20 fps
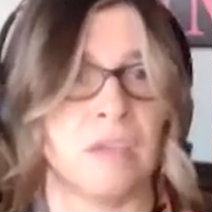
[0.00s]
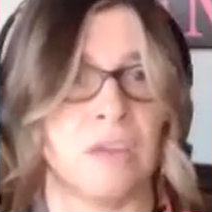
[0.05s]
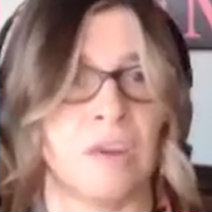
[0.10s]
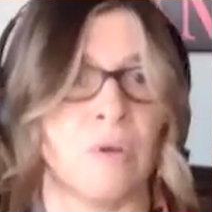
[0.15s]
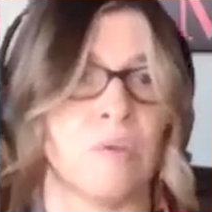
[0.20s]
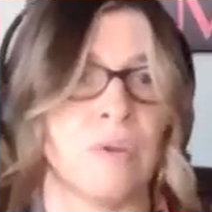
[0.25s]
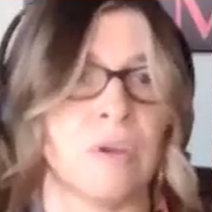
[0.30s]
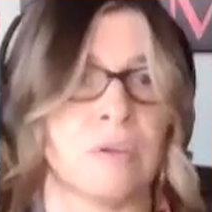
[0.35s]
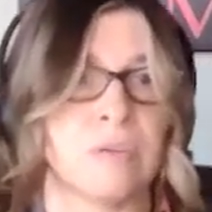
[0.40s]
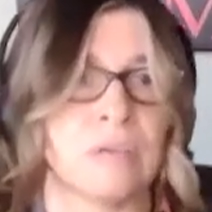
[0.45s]
you
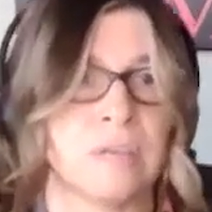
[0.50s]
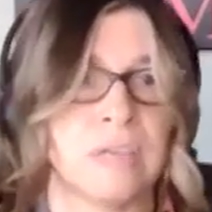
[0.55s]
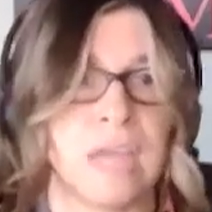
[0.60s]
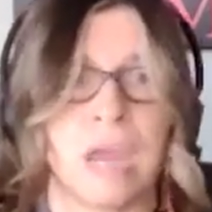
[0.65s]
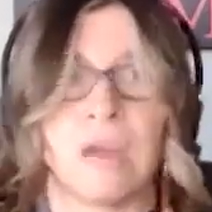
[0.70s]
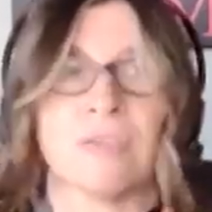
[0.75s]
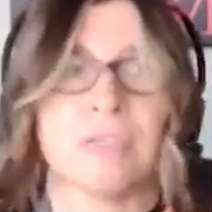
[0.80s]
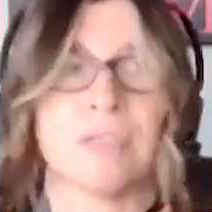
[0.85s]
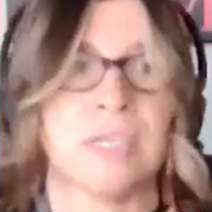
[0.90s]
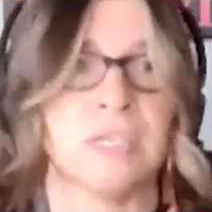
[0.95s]
know, a
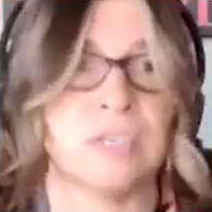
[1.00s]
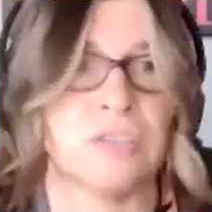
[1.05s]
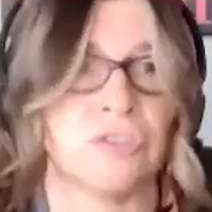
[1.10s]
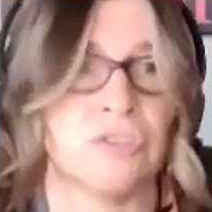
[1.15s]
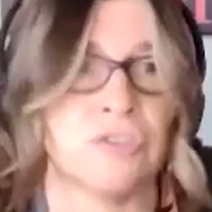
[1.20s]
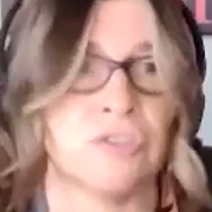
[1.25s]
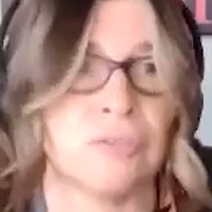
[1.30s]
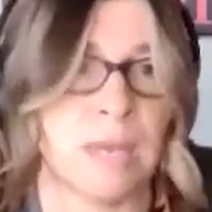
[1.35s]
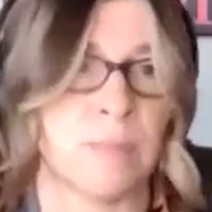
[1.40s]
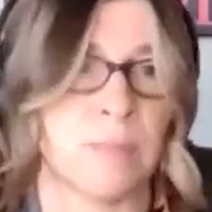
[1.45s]
guaranteed
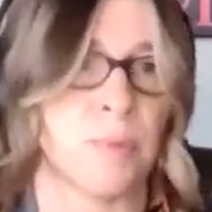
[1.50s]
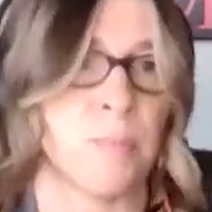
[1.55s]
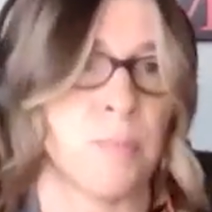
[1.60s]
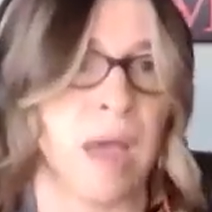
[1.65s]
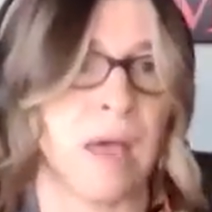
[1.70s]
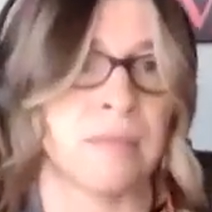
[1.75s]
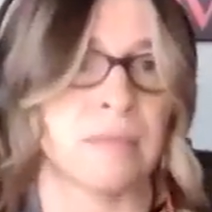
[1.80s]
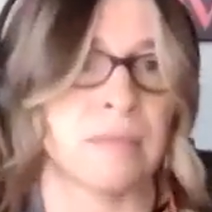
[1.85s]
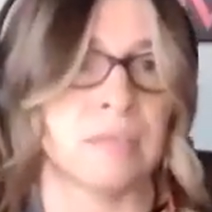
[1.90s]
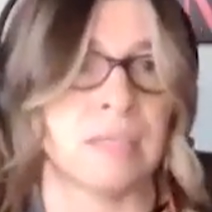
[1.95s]
issue type of
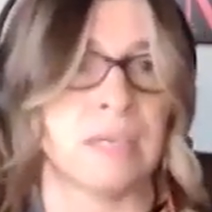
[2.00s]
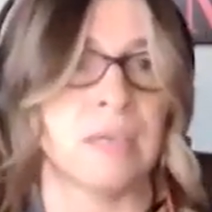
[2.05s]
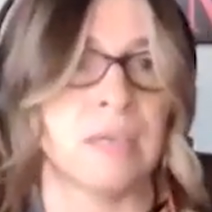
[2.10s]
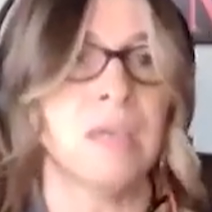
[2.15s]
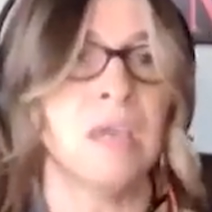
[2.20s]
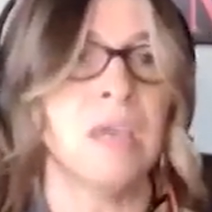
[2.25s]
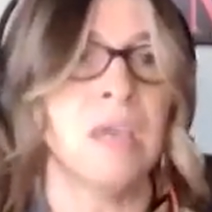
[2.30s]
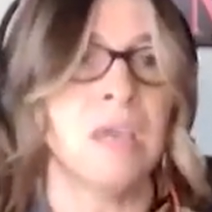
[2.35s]
policy.